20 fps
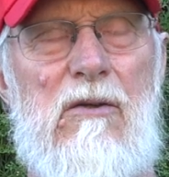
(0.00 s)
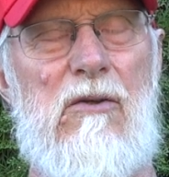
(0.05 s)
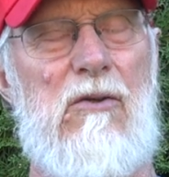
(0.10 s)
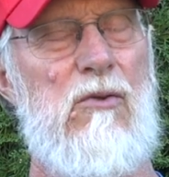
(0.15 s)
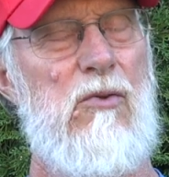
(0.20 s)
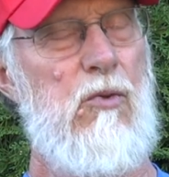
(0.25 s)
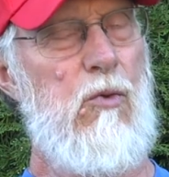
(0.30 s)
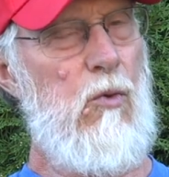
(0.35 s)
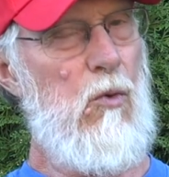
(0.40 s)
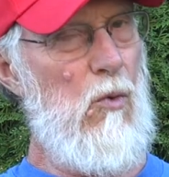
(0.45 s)

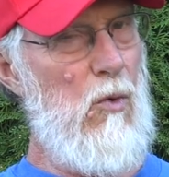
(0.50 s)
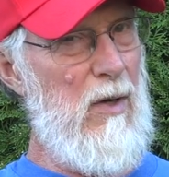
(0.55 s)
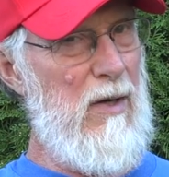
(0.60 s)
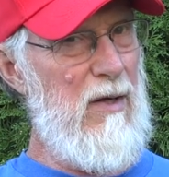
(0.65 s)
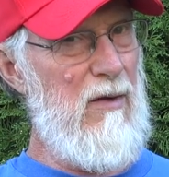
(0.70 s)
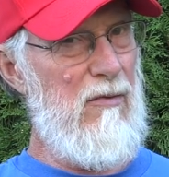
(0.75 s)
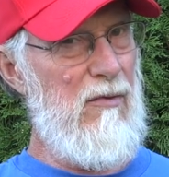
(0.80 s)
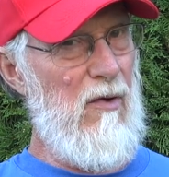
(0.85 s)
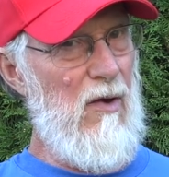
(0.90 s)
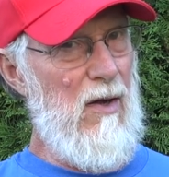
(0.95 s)

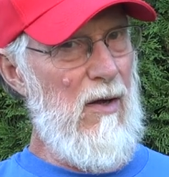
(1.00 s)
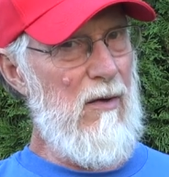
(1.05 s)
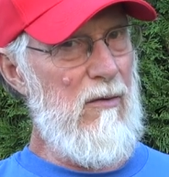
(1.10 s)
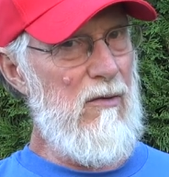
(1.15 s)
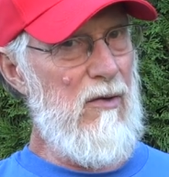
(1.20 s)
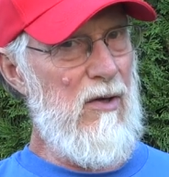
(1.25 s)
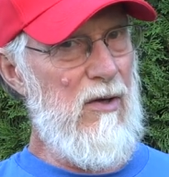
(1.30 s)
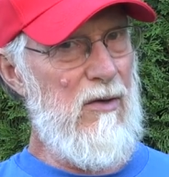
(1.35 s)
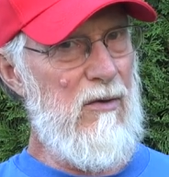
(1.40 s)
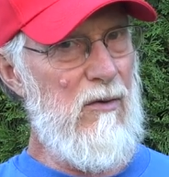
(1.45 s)

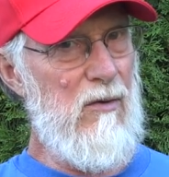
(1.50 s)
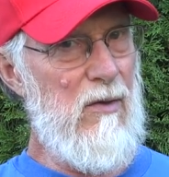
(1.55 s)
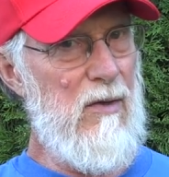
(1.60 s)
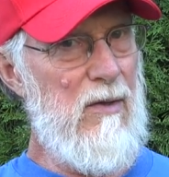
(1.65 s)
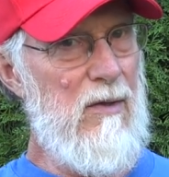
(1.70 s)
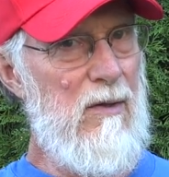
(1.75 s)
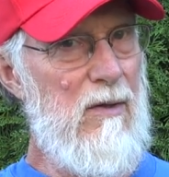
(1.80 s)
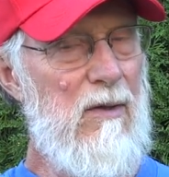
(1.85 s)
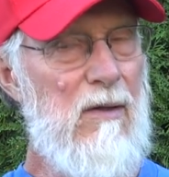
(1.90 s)
2,500